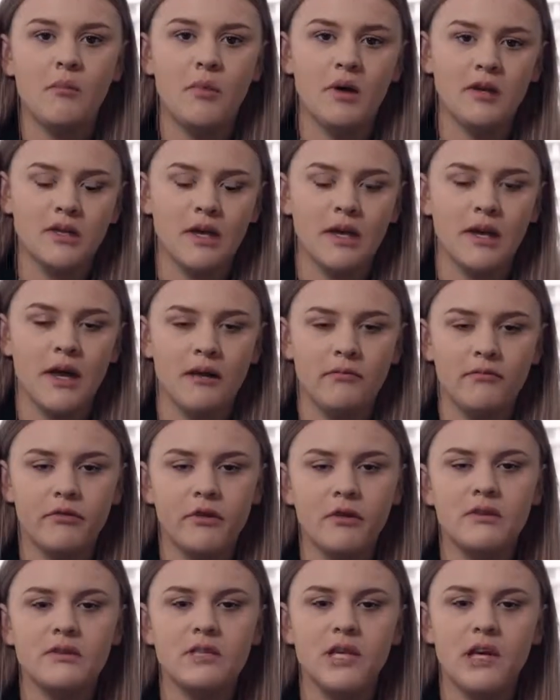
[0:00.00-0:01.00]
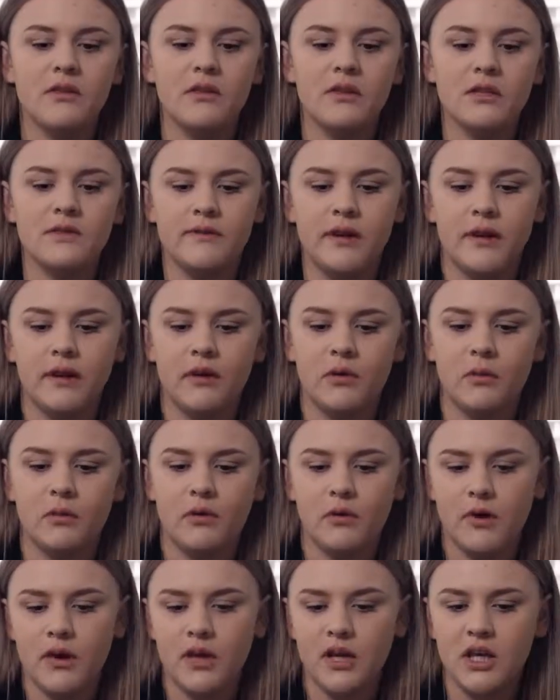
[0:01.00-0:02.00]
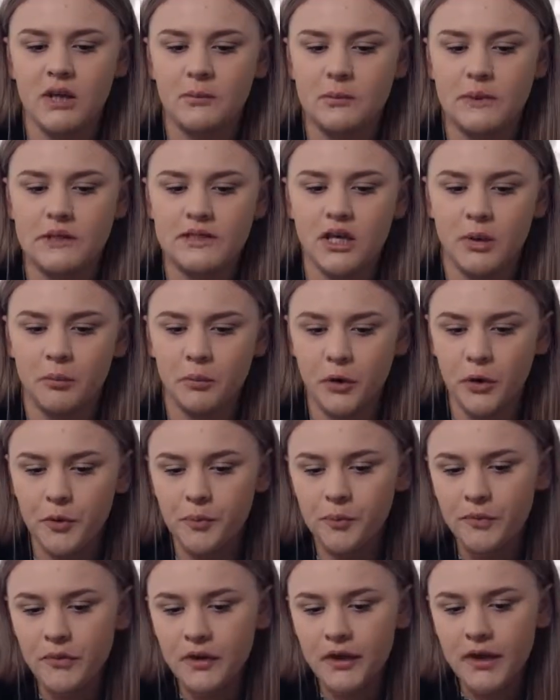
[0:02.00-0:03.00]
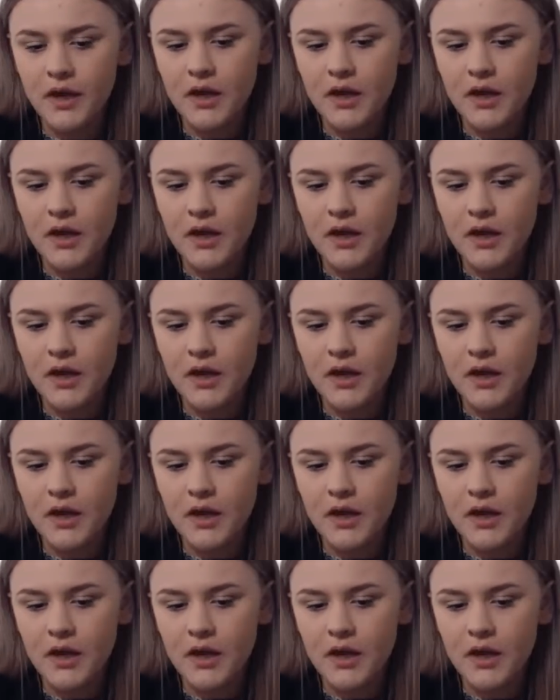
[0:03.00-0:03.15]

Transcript: but again, for the sake of this video, we're going to keep it simple.